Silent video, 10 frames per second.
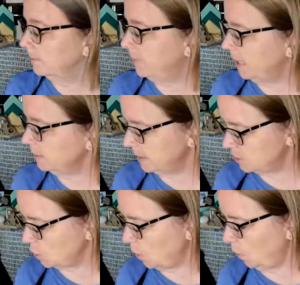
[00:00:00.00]
But
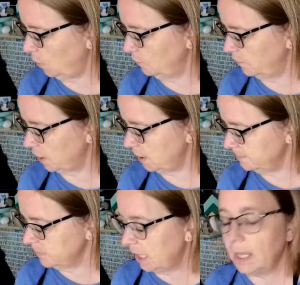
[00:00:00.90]
let's go over
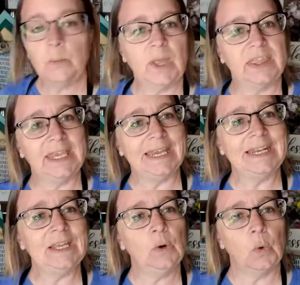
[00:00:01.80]
with
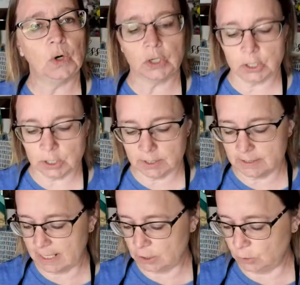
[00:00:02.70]
any order
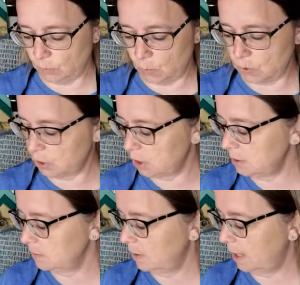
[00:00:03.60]
that you order
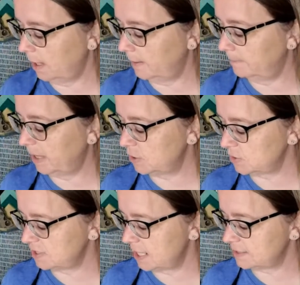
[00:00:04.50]
um,
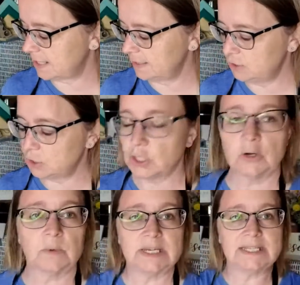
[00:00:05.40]
Mother's Day sets, you're going
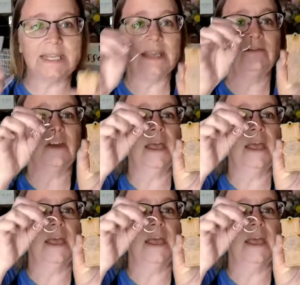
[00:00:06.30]
to receive